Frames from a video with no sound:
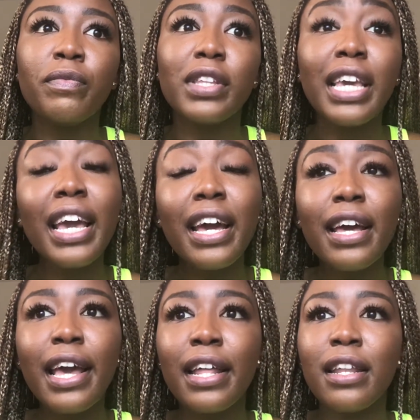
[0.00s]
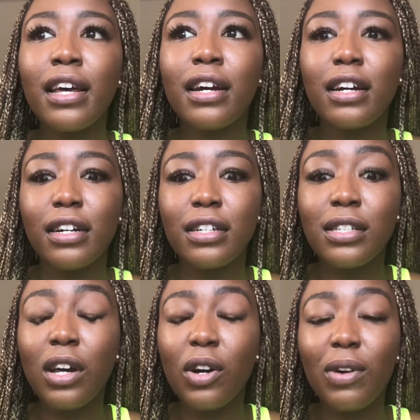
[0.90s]
yeah, and
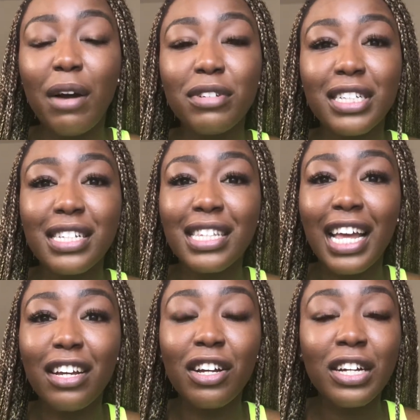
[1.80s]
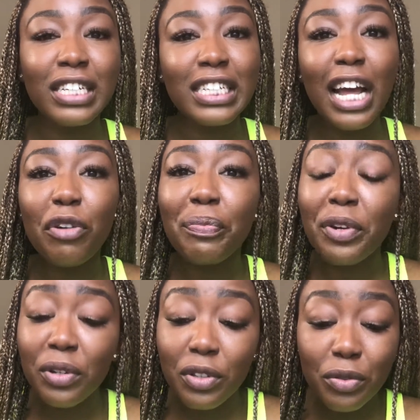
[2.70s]
so I was just like trying to
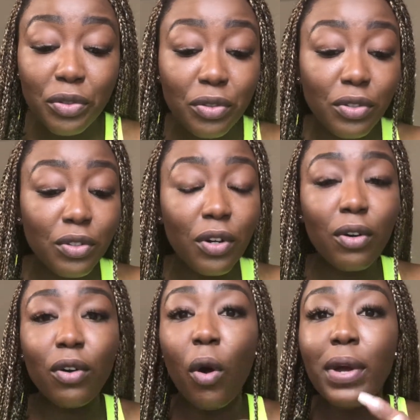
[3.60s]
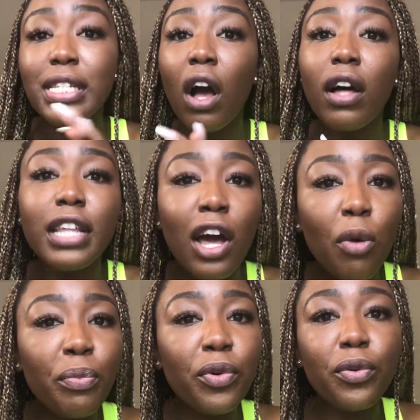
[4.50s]
pull through, you know, going to all the
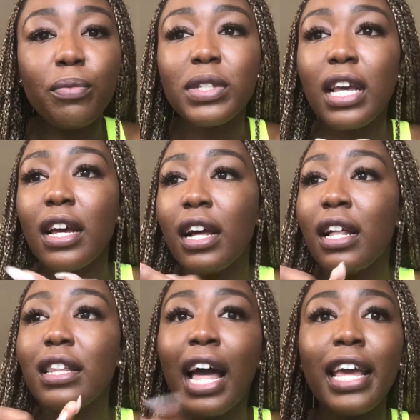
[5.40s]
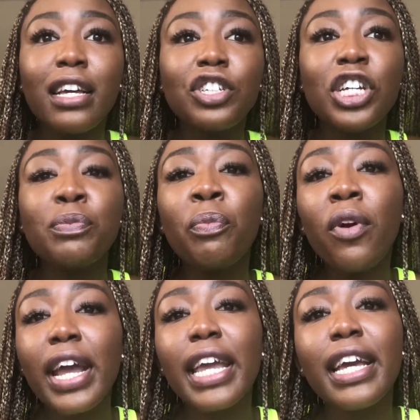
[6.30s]
help rooms, like just
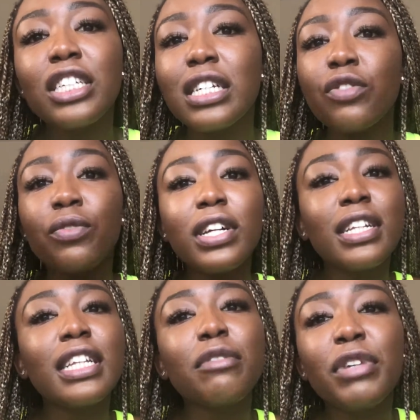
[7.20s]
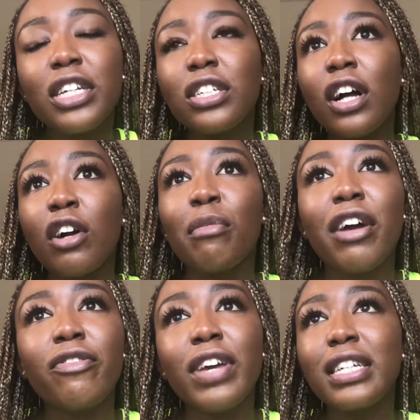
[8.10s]
praying, just really being strong in
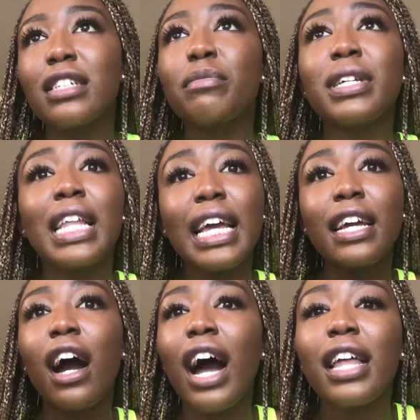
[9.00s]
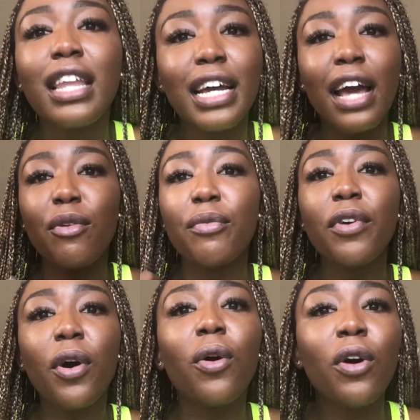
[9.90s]
my faith, just being like, God, like, I don't
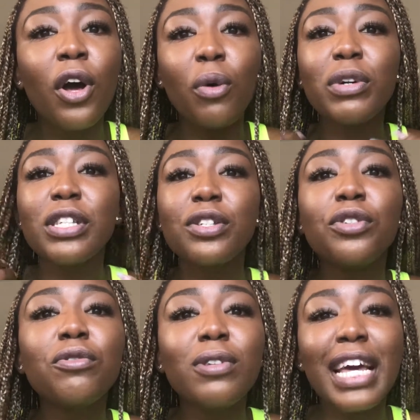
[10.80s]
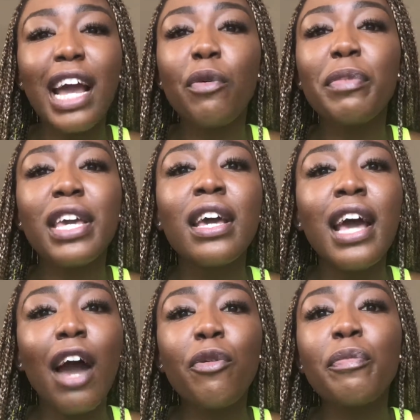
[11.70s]
know what to do. Like I
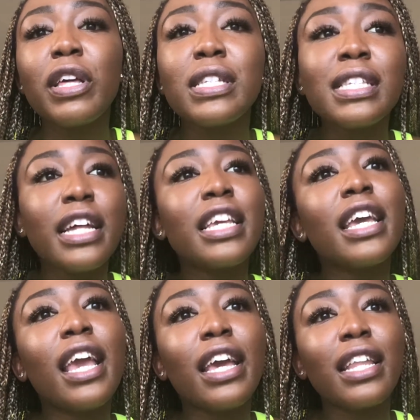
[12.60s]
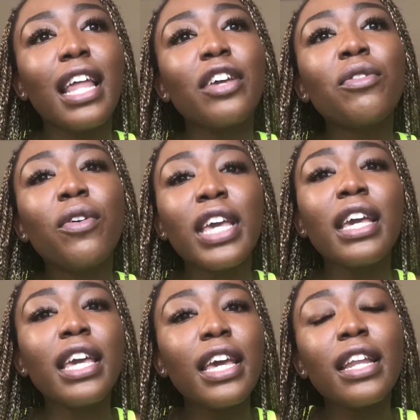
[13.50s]
would be studying and like, you know,
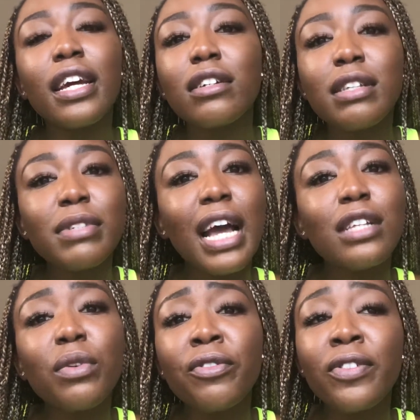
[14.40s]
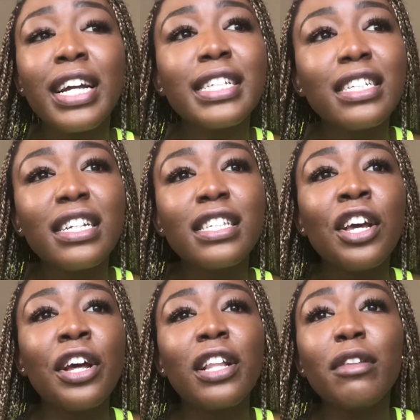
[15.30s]
kicking it sometimes with friends, and just
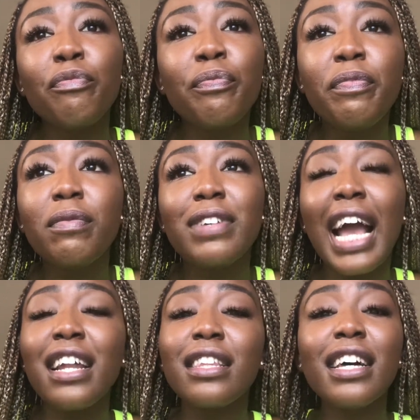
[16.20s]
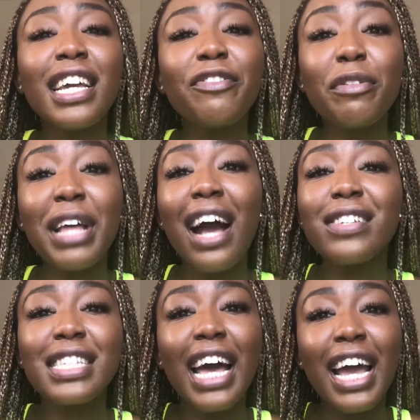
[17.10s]
kind of looking from the
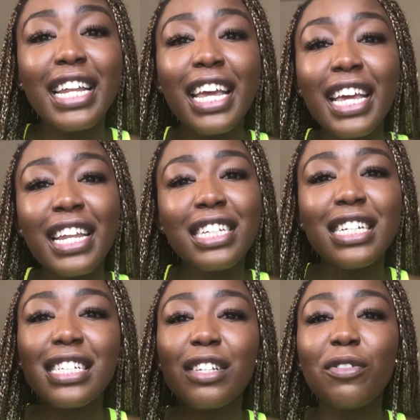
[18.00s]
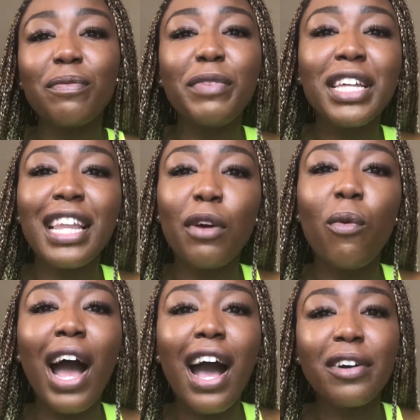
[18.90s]
outside in and just being like,
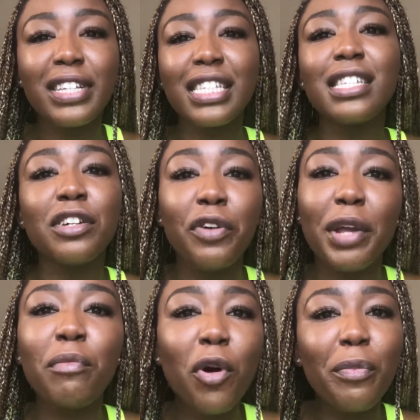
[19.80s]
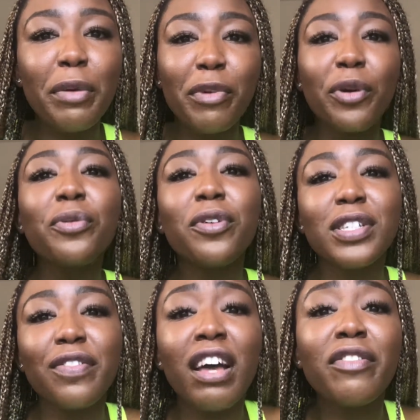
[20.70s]
wow, this is a great moment, but who
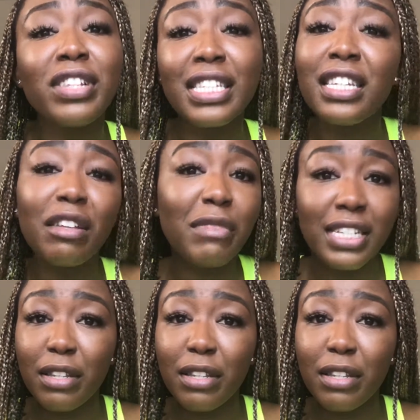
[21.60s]
knows if I even see them next